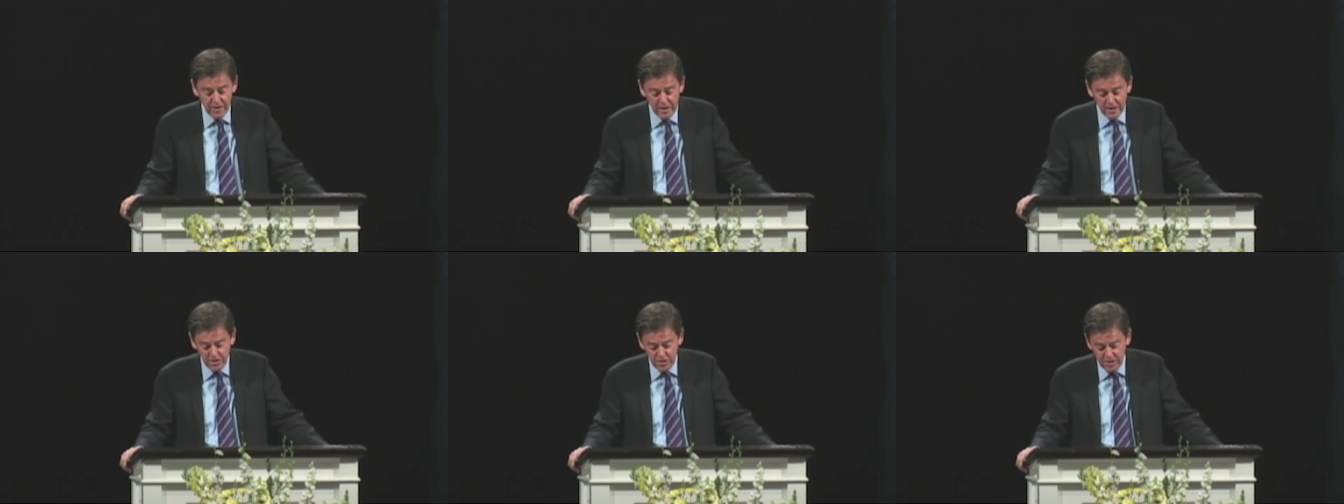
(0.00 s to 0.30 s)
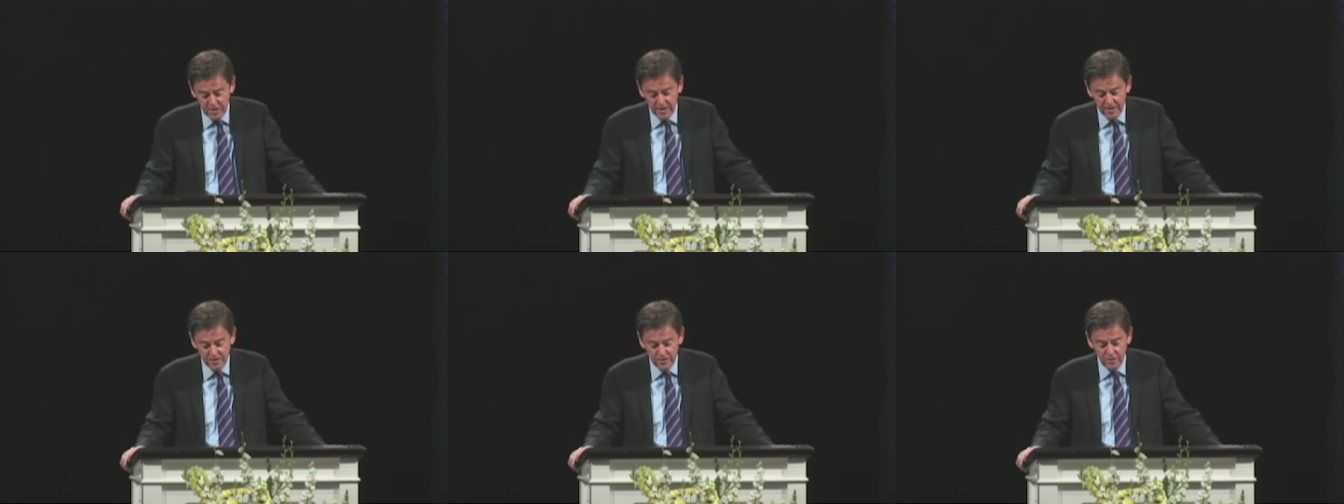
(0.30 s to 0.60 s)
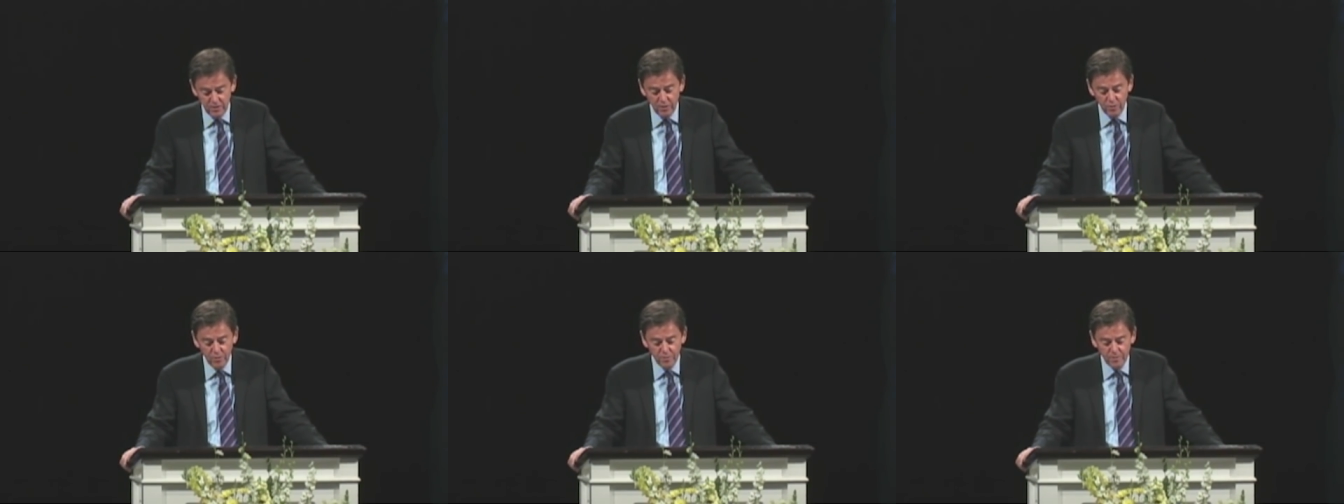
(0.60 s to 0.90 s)
They said
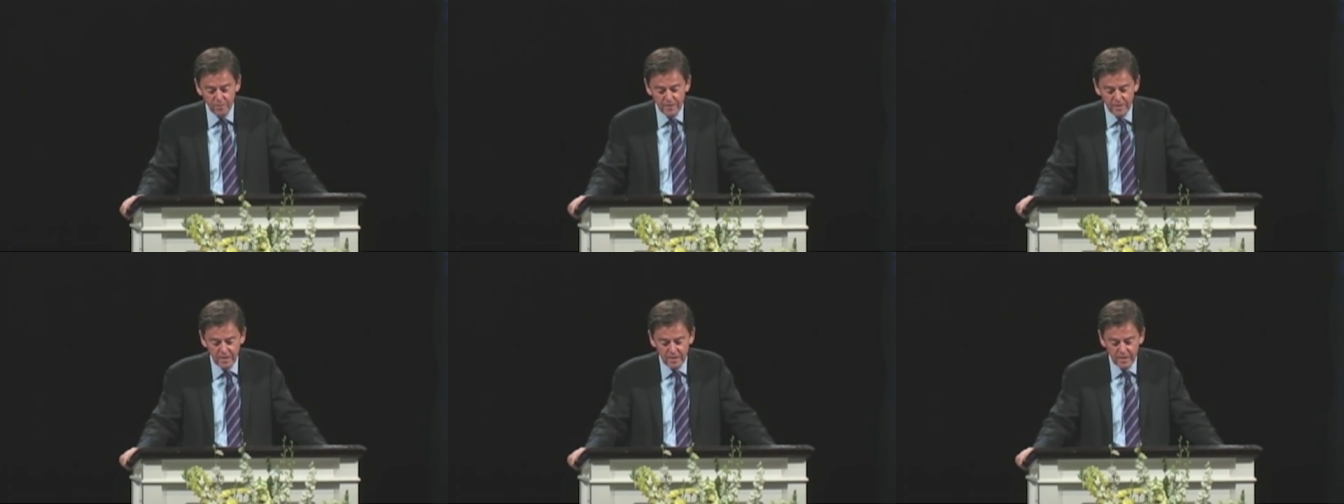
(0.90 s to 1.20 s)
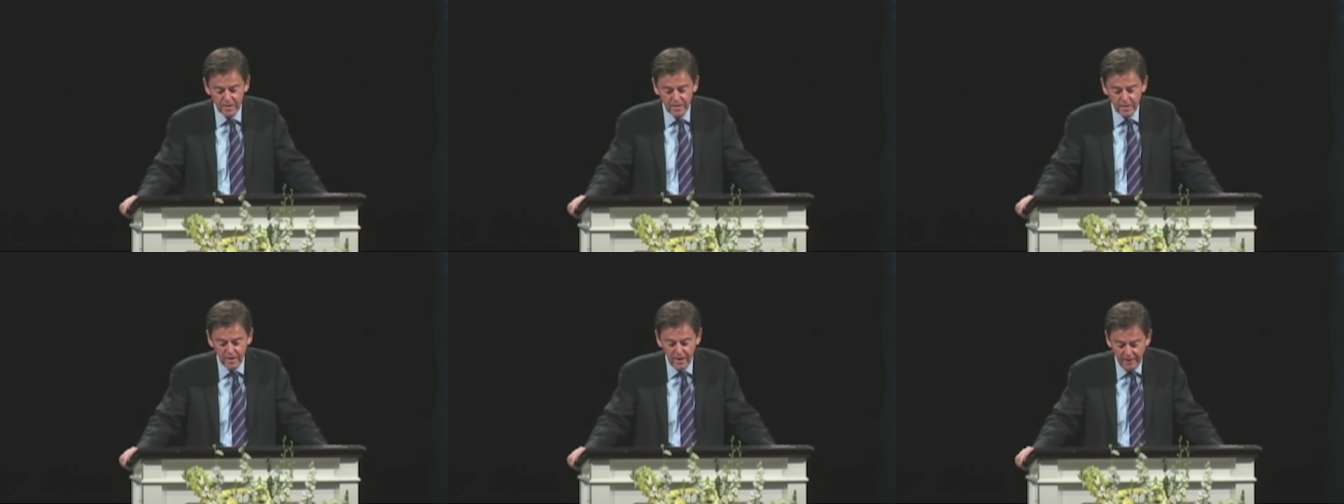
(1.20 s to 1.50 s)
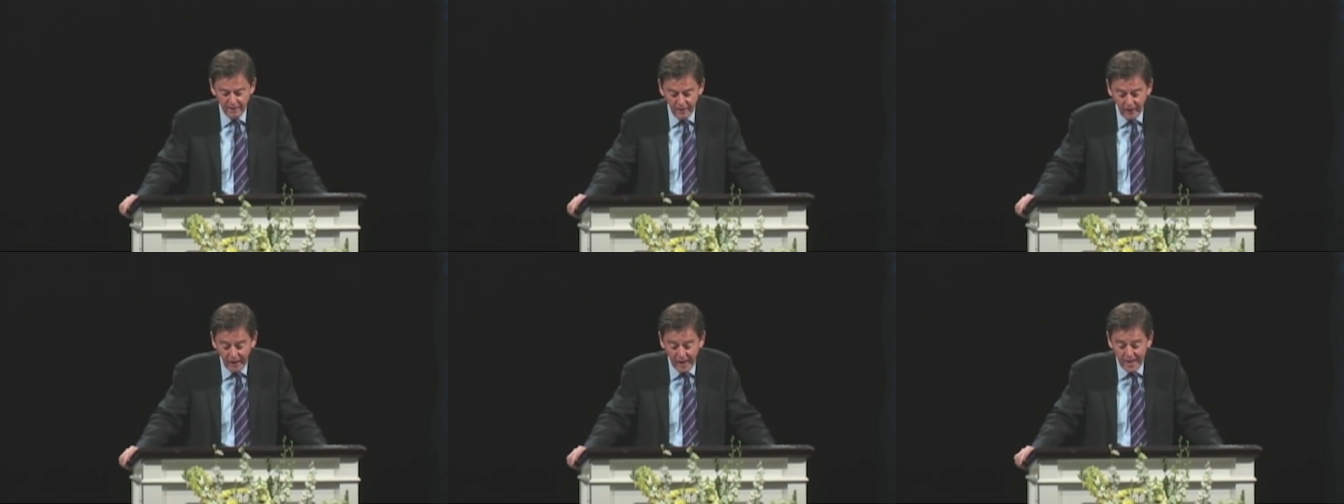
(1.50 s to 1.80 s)
to you,
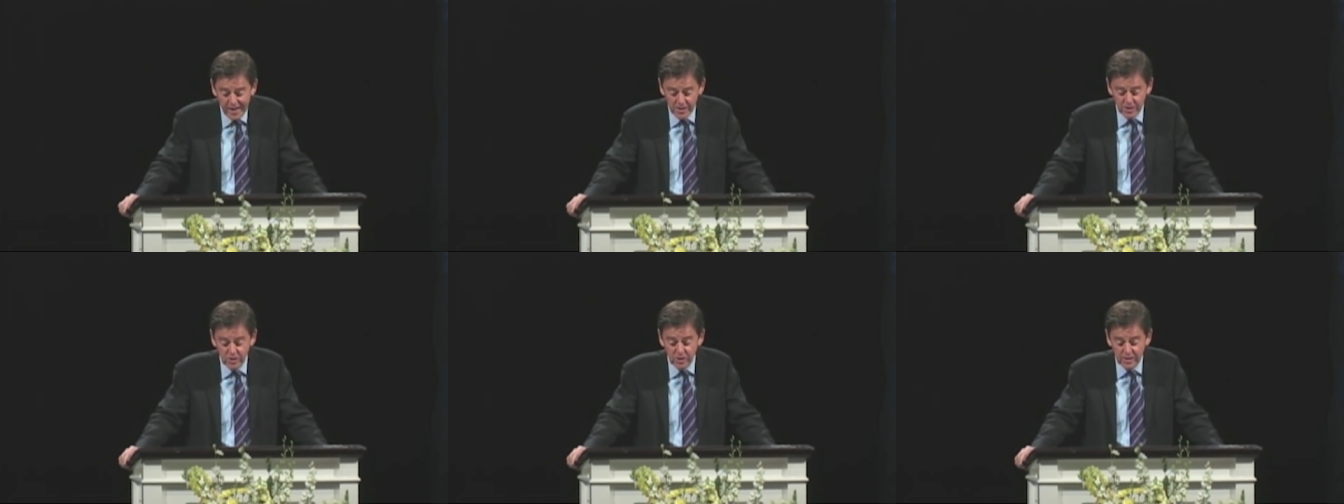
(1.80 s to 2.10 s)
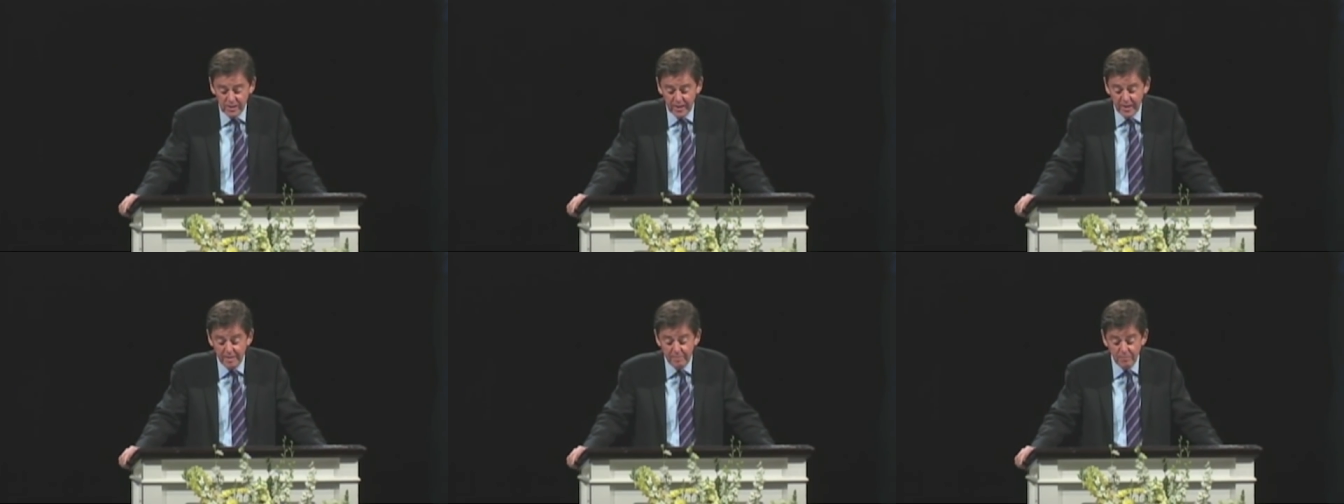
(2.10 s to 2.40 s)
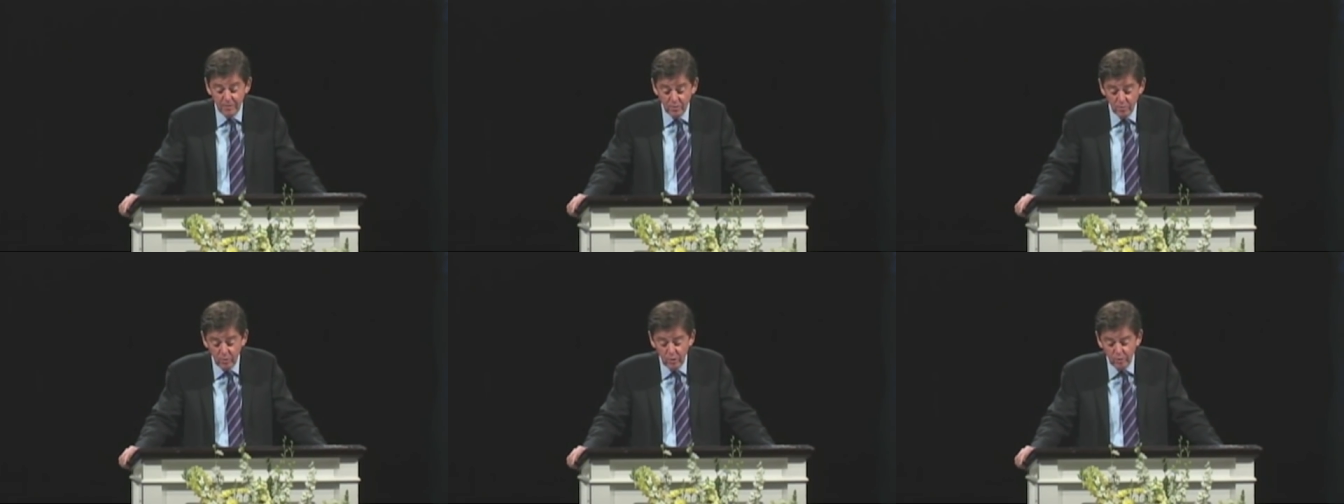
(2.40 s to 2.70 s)
In the last
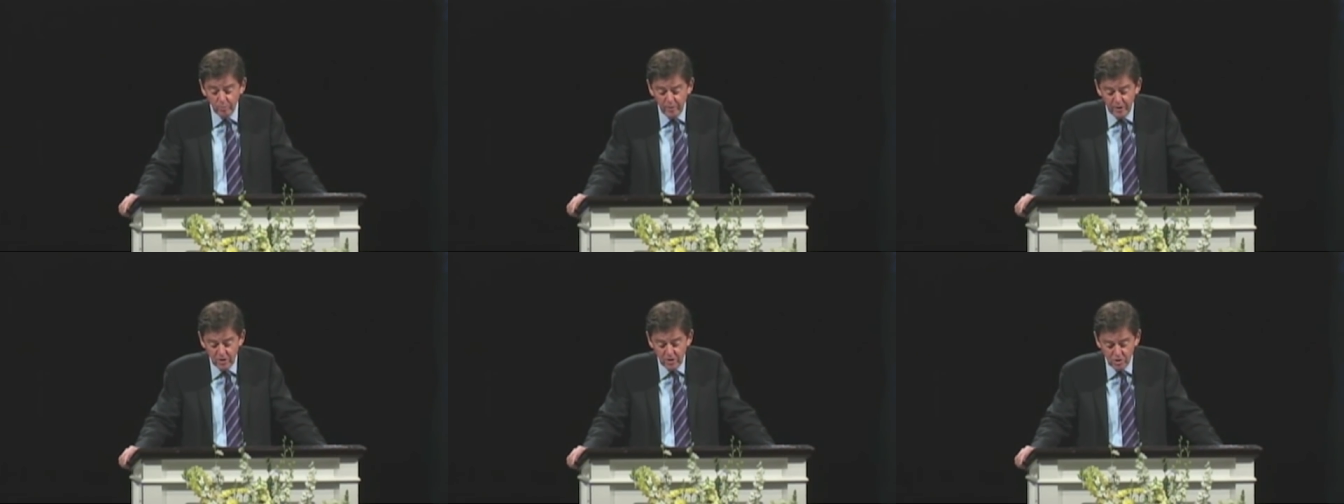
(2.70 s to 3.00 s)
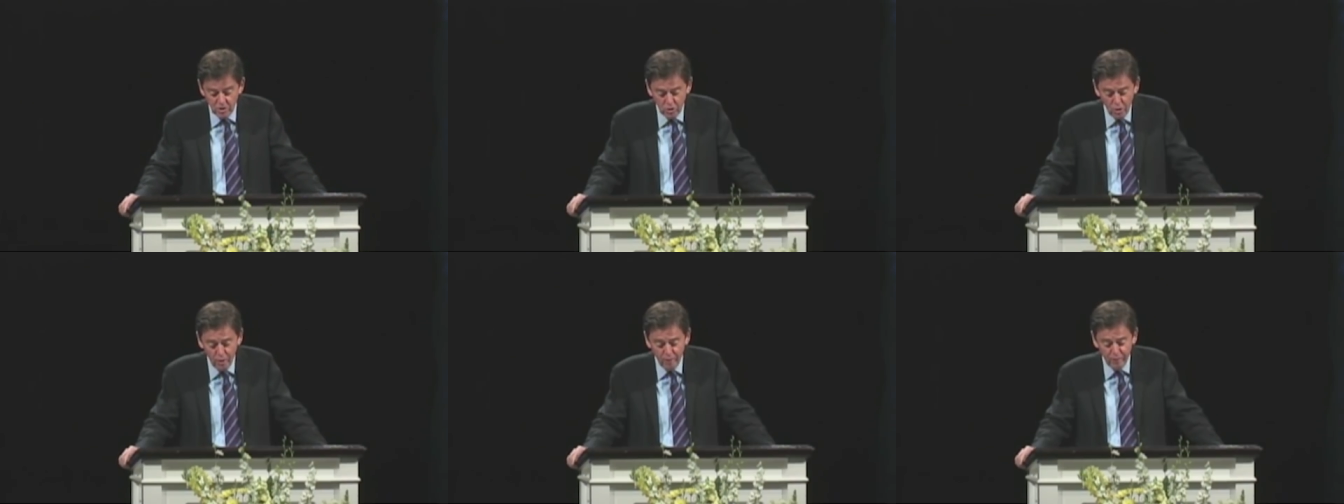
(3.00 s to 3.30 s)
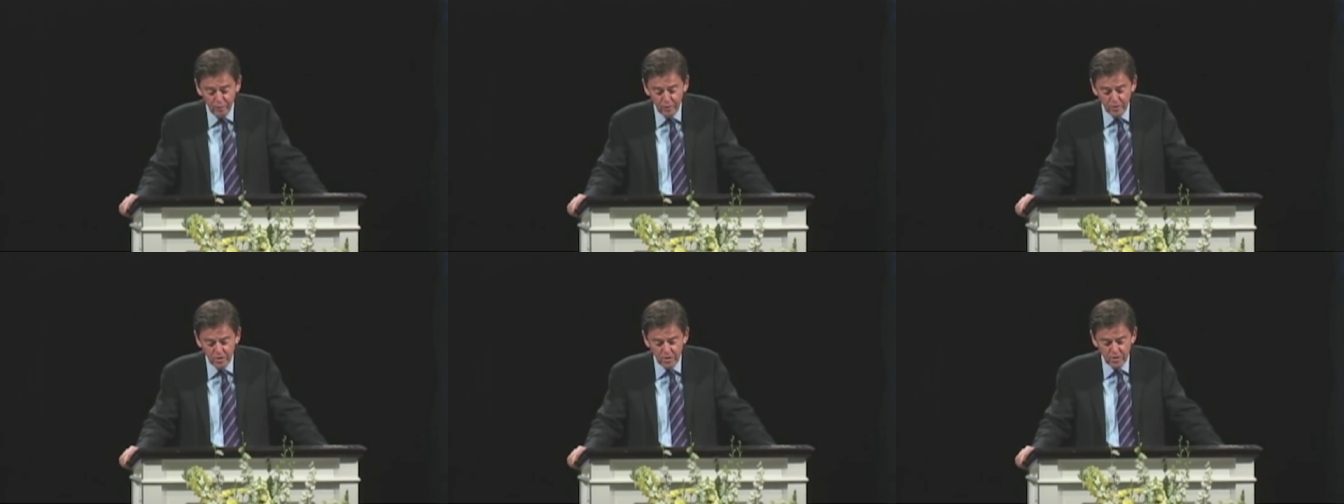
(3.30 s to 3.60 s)
time there will be
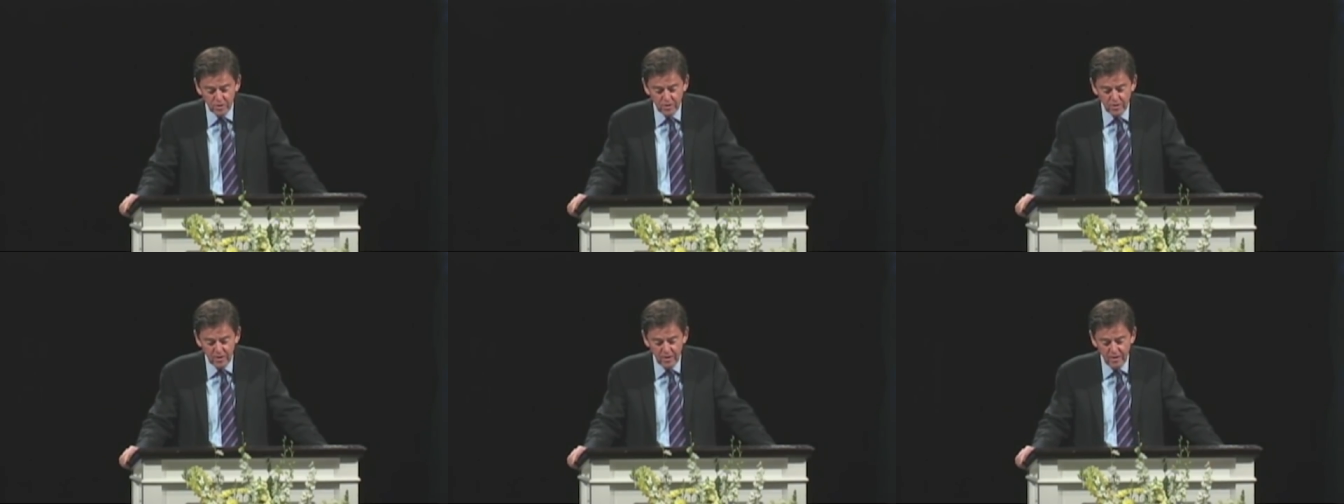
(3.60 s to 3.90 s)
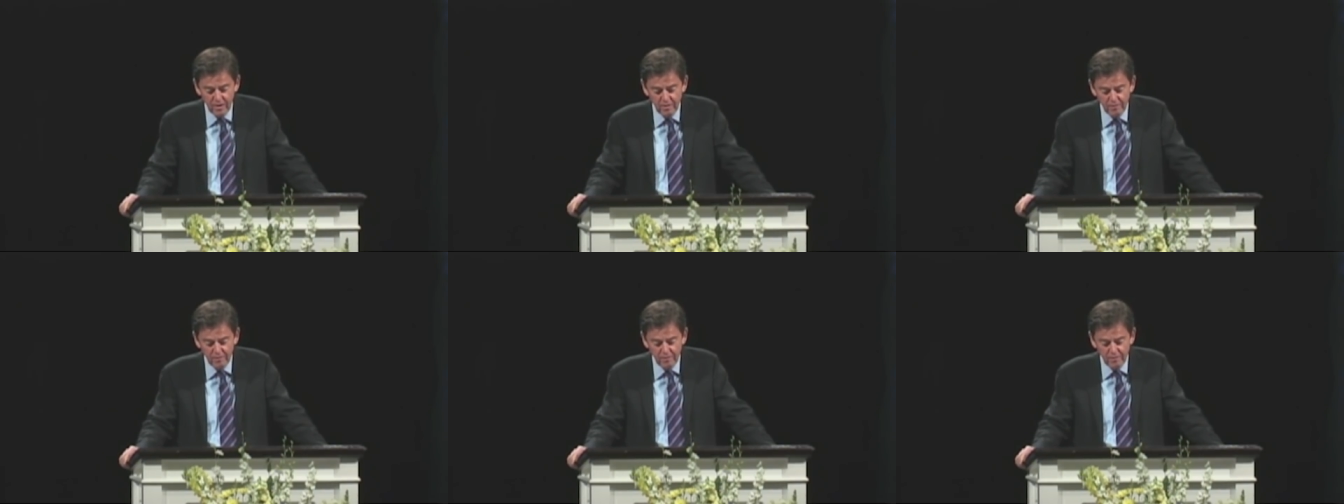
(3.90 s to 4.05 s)
scoffers